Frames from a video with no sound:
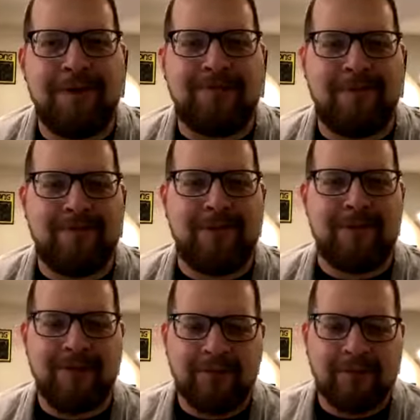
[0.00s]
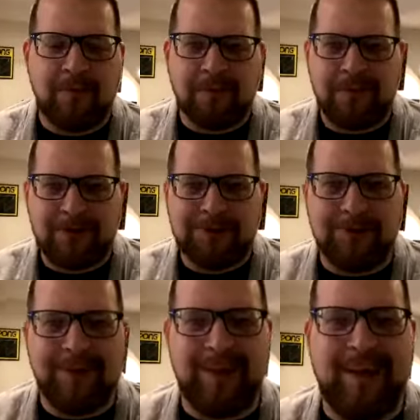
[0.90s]
better off being a little bit more
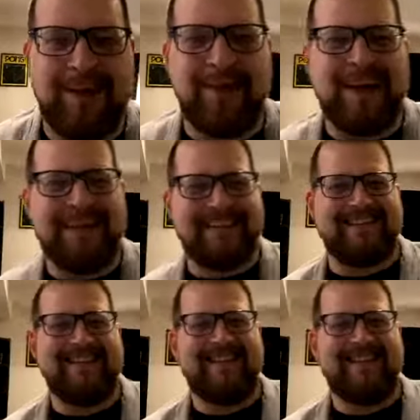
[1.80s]
emotional in a lot of ways.